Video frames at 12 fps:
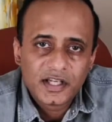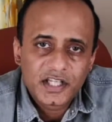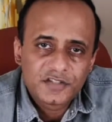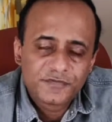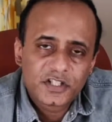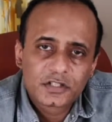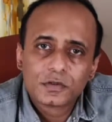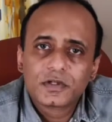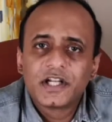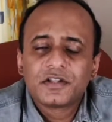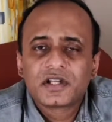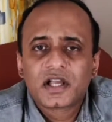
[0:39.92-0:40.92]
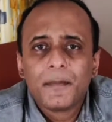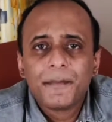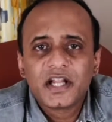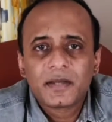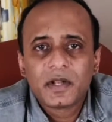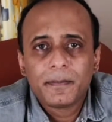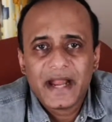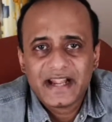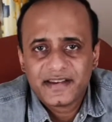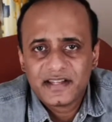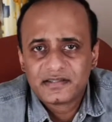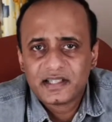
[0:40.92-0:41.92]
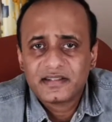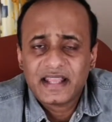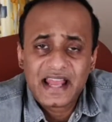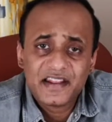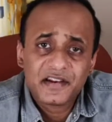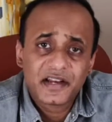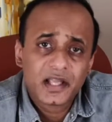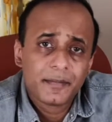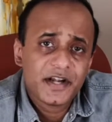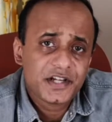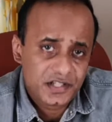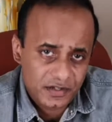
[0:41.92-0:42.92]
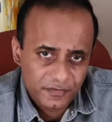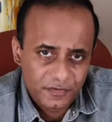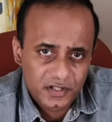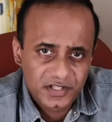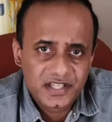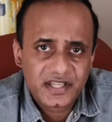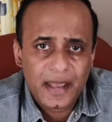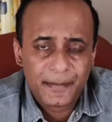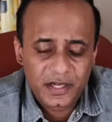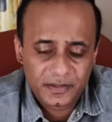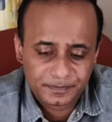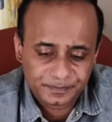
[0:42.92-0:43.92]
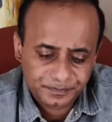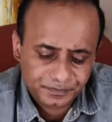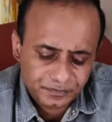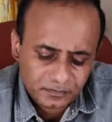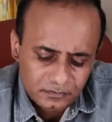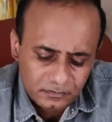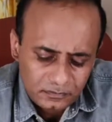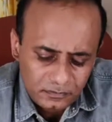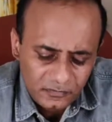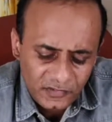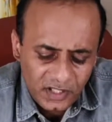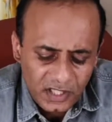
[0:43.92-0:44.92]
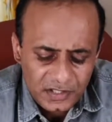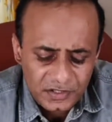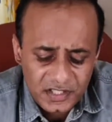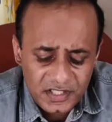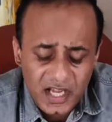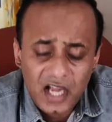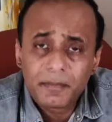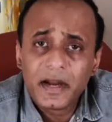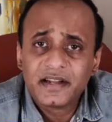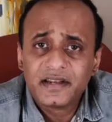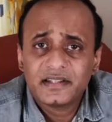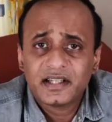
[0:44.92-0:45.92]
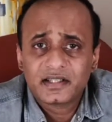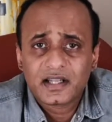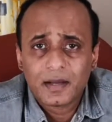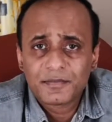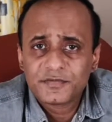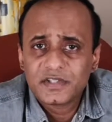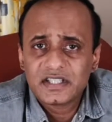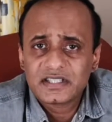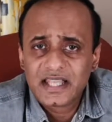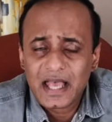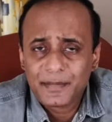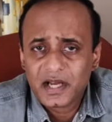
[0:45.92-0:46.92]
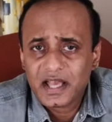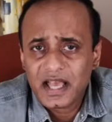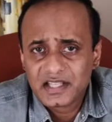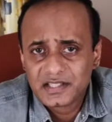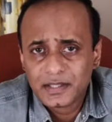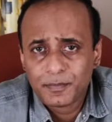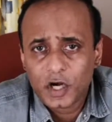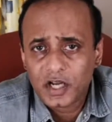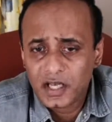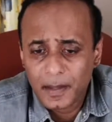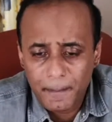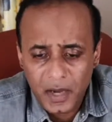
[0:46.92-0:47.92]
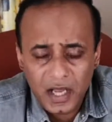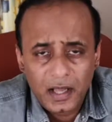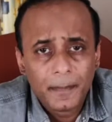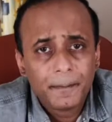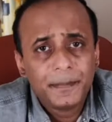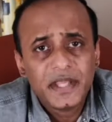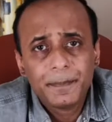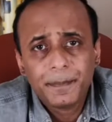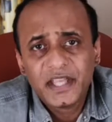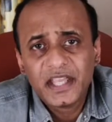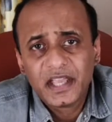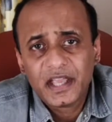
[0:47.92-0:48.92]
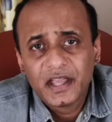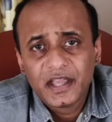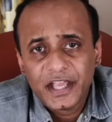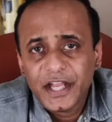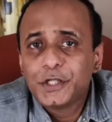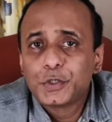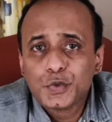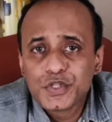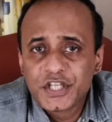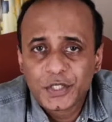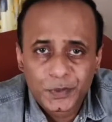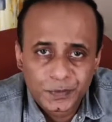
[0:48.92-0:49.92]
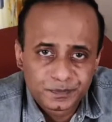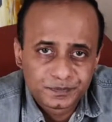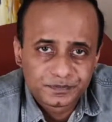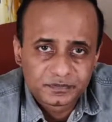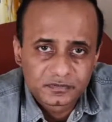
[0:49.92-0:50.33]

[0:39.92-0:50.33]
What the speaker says: Let us first look into the compatible batteries that Canon recommends for this camera. The stock battery that comes with this camera has the model number BP-820.